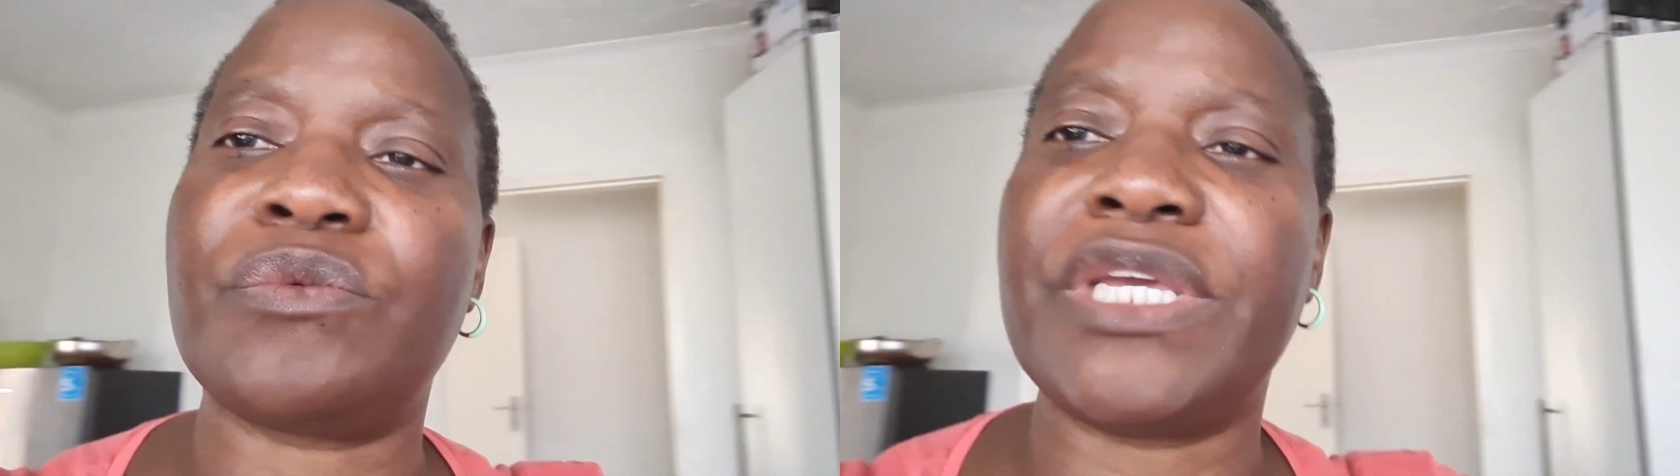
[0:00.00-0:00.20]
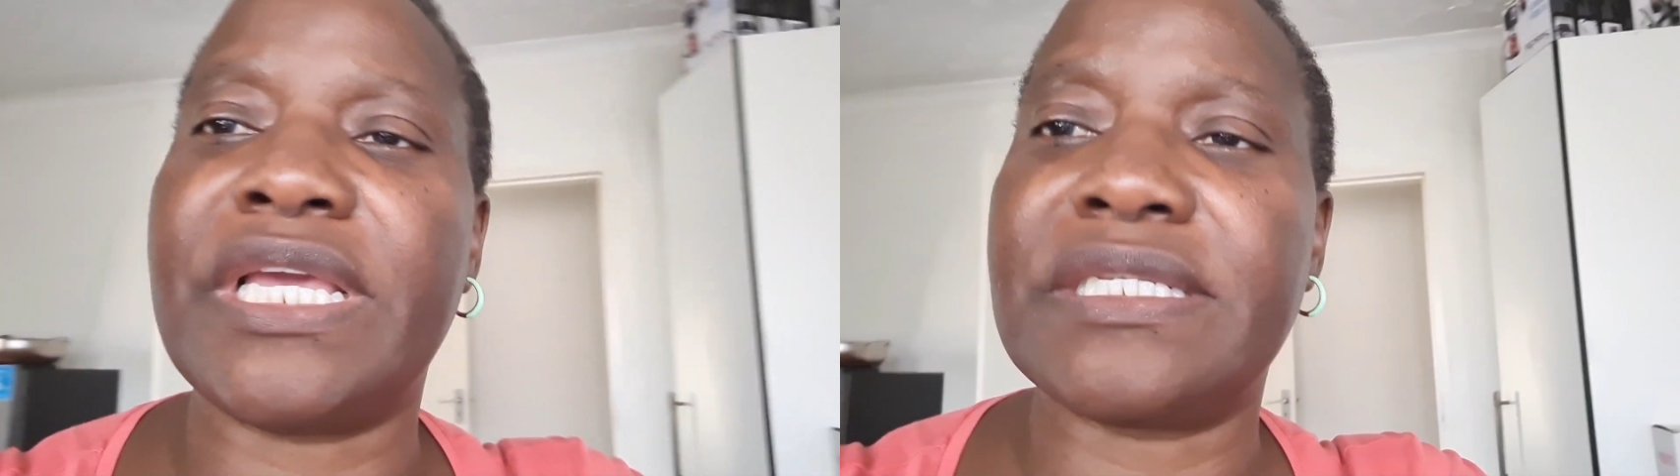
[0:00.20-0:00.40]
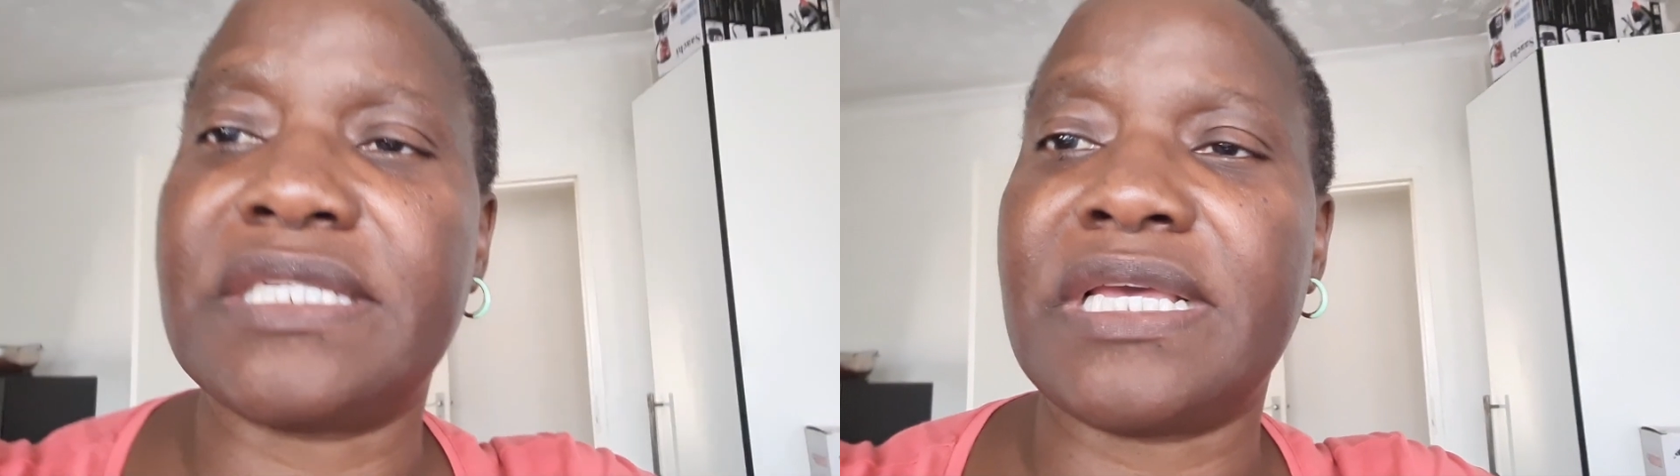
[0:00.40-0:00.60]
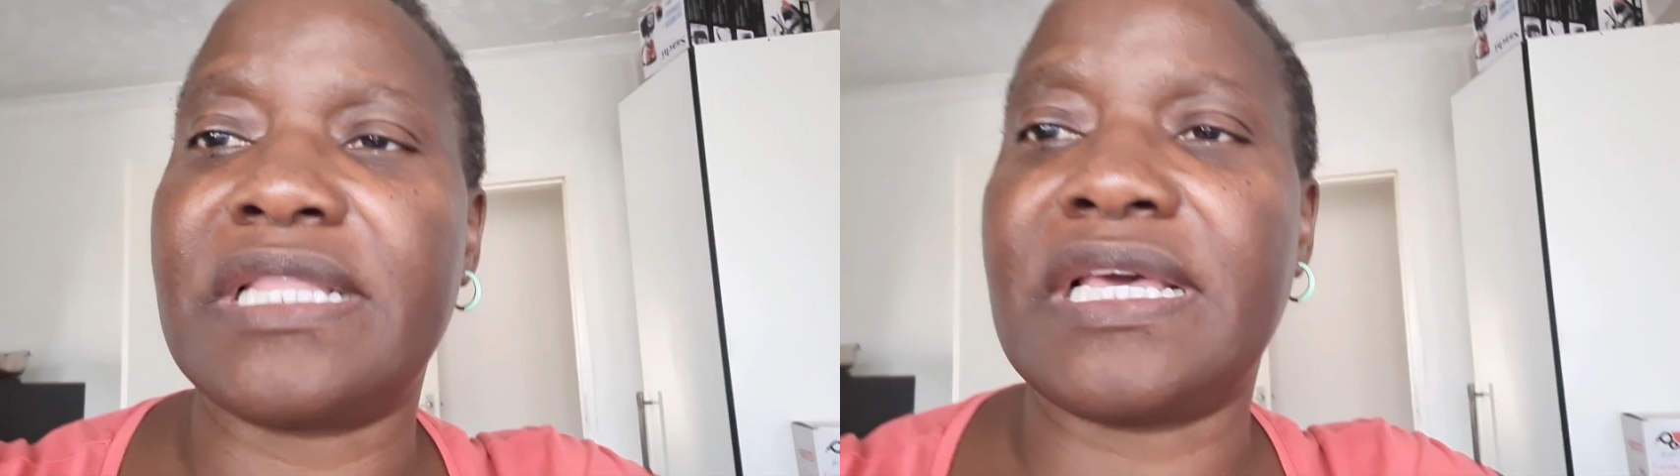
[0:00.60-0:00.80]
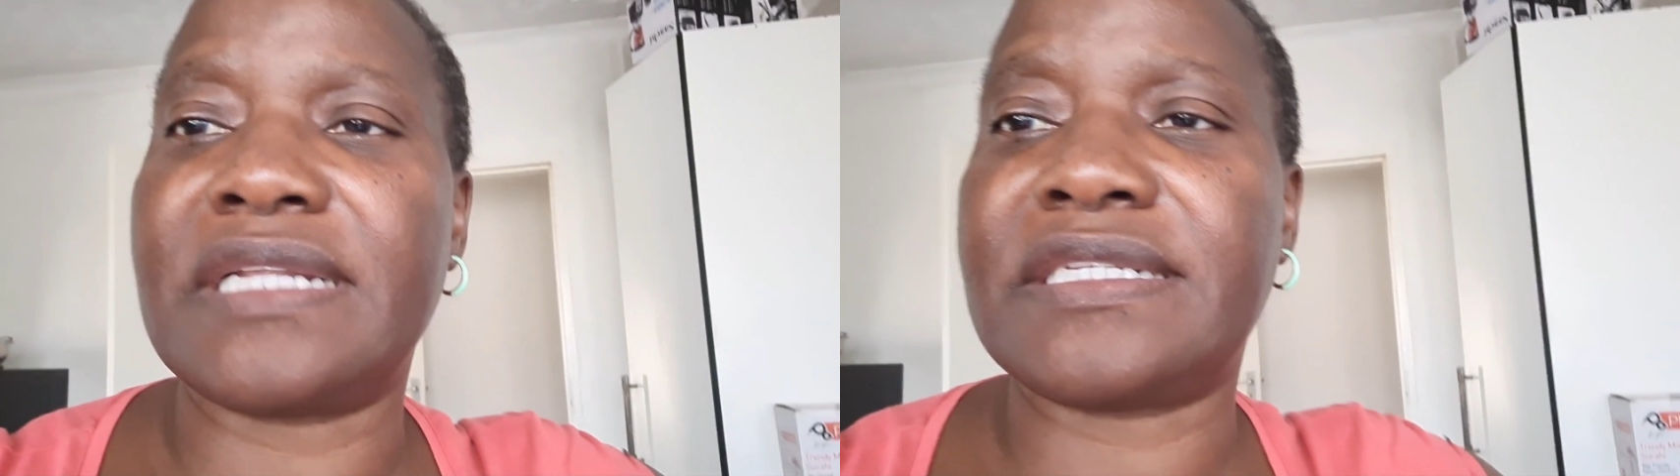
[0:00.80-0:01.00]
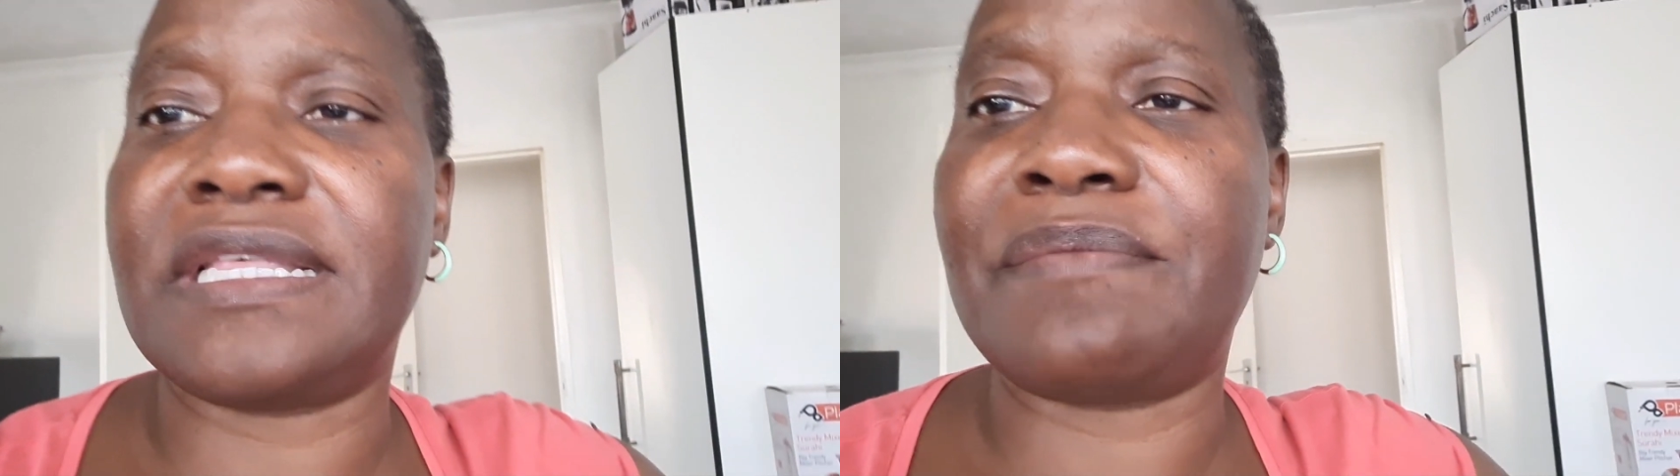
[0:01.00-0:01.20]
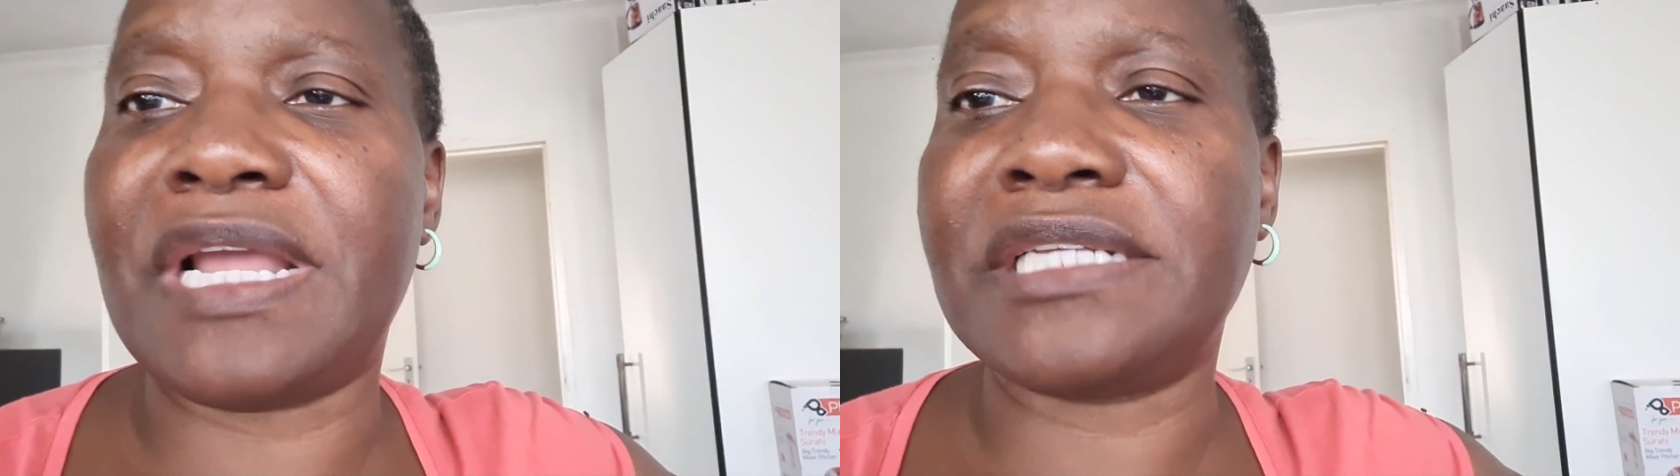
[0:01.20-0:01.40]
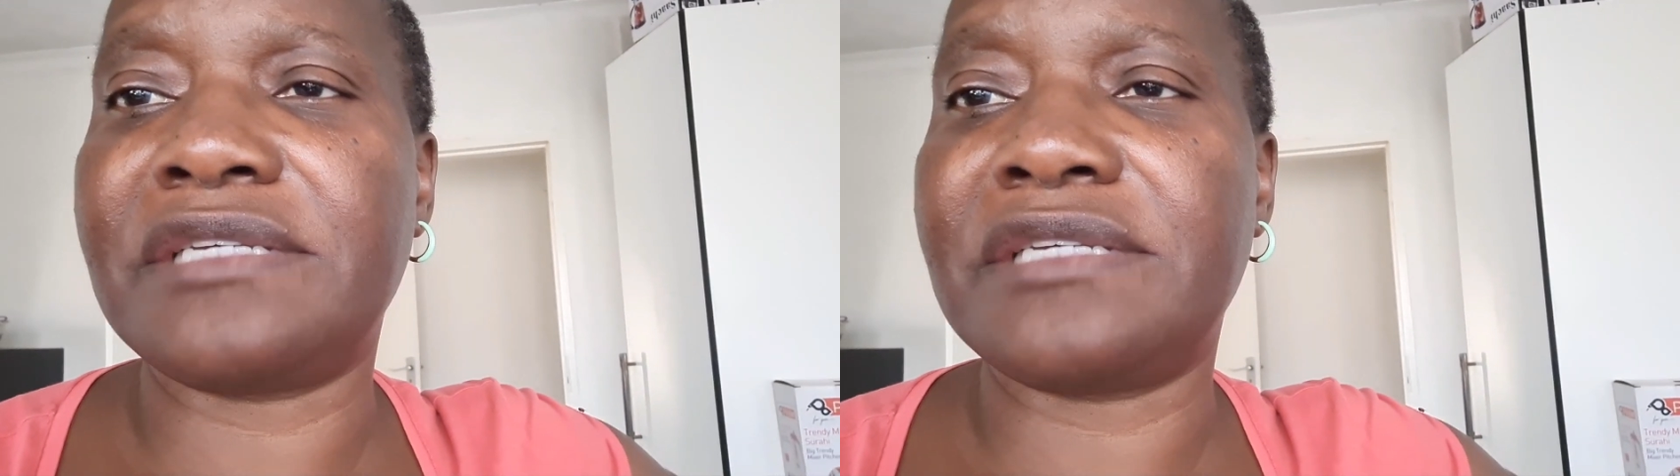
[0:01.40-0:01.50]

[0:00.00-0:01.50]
we can say that the Black